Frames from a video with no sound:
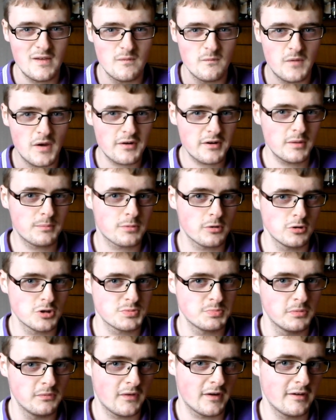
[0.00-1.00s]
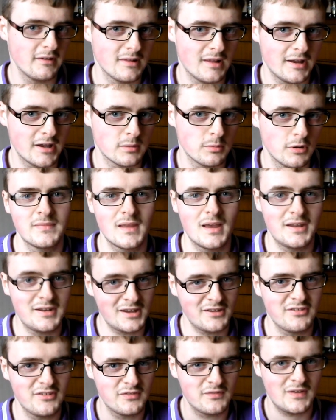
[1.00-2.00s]
very approachable, very likeable, and
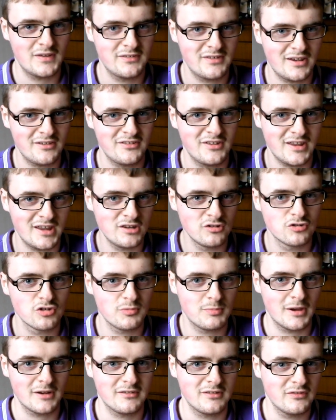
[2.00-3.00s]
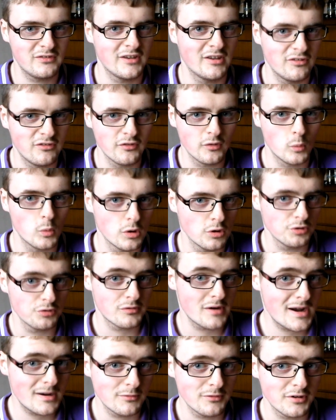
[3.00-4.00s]
has this fantastic introspective sense of the world
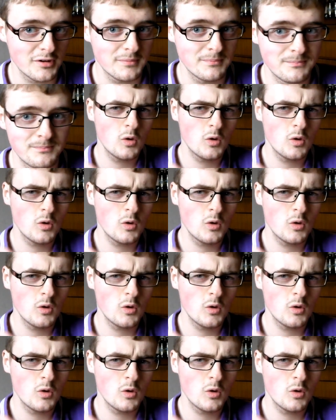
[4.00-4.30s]
around her.